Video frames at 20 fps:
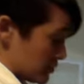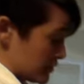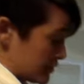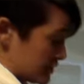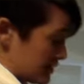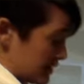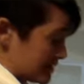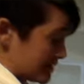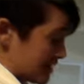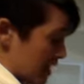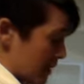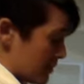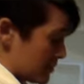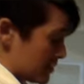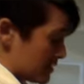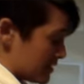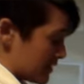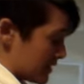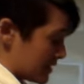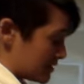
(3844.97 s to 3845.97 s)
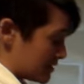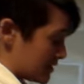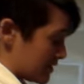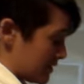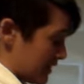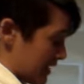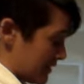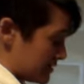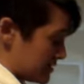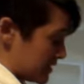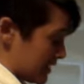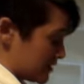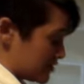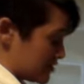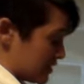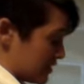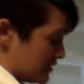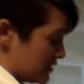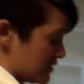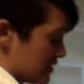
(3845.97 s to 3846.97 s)
which is on top of the left
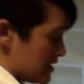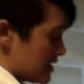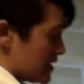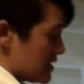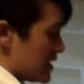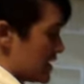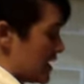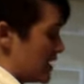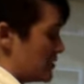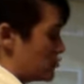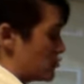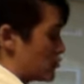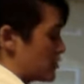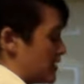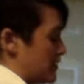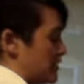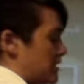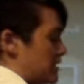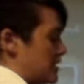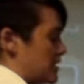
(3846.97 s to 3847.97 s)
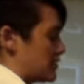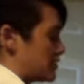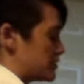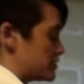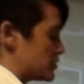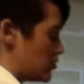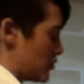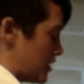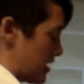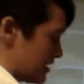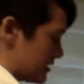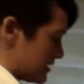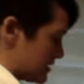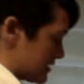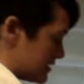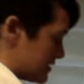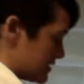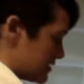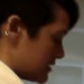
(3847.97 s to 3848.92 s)
section, and give it another twist.